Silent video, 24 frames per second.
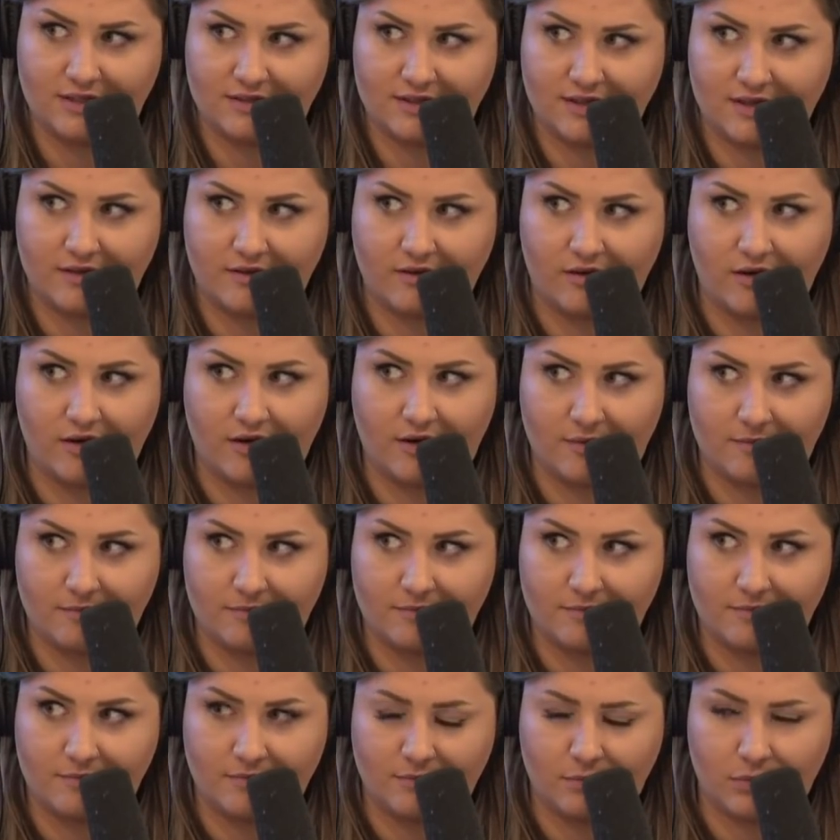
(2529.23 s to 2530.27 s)
He's like on a
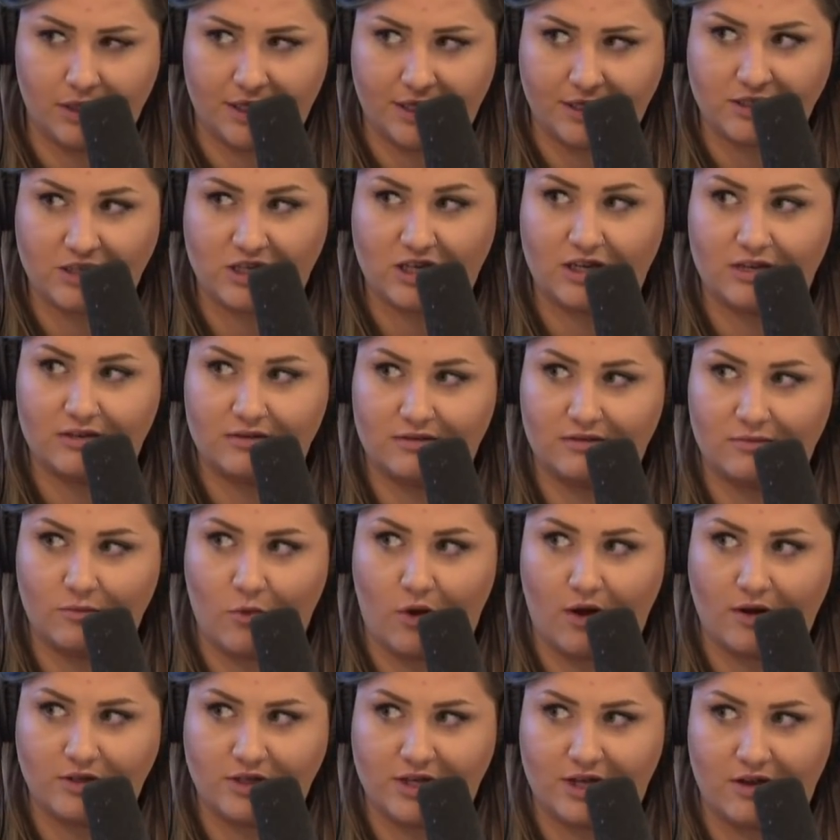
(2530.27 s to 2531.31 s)
bleacher
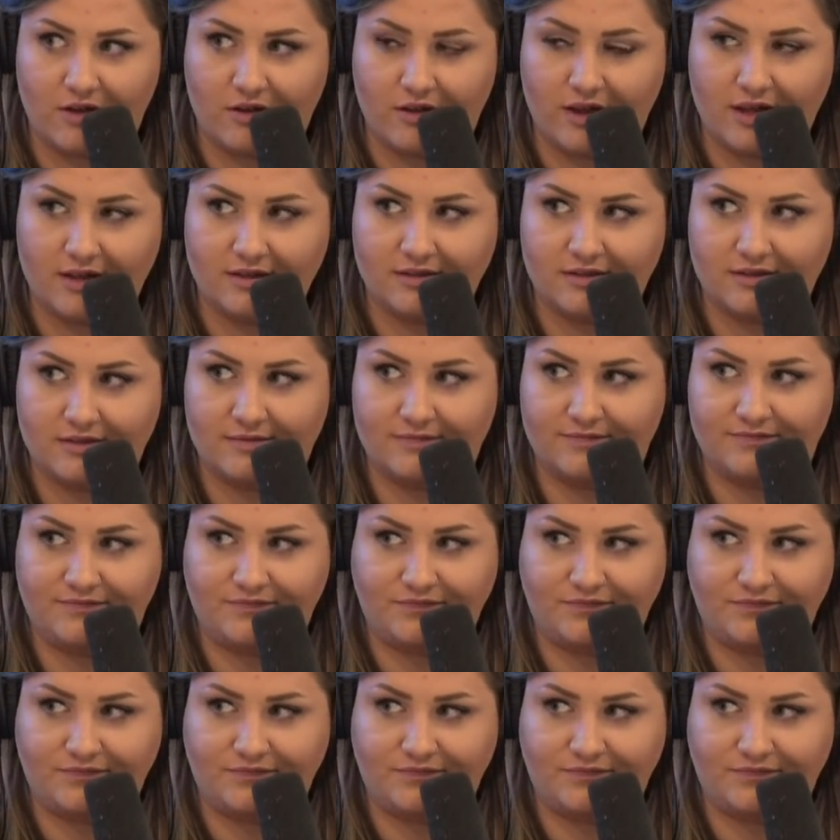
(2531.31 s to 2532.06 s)
watching all this.